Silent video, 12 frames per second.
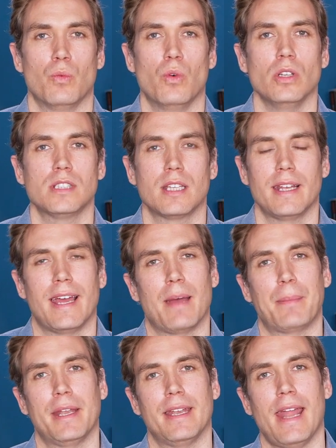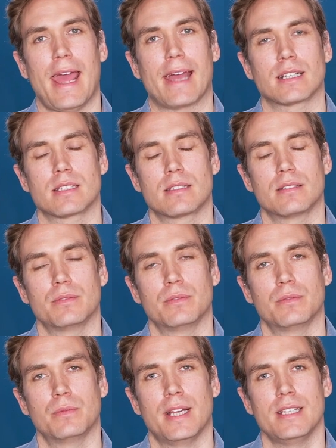what's going to happen next?
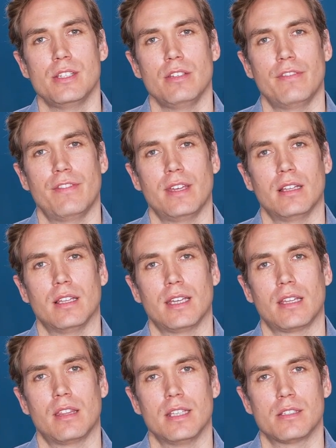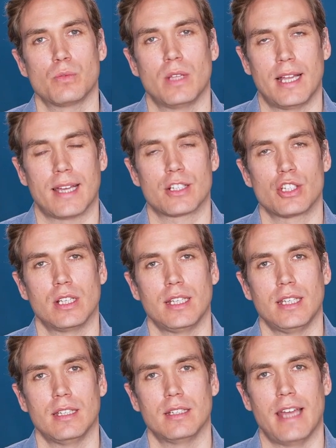When do you feel like this will
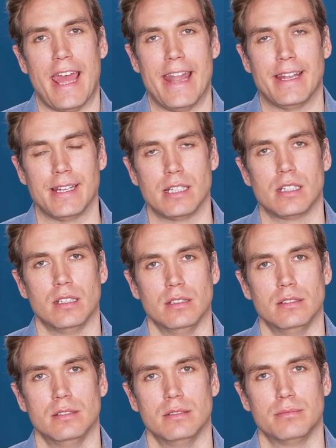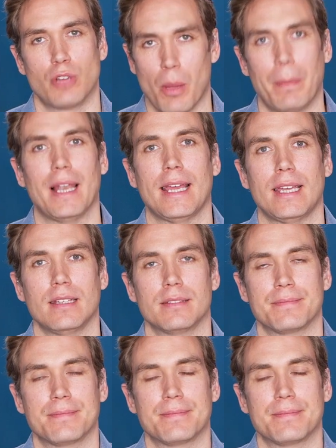actually end properly?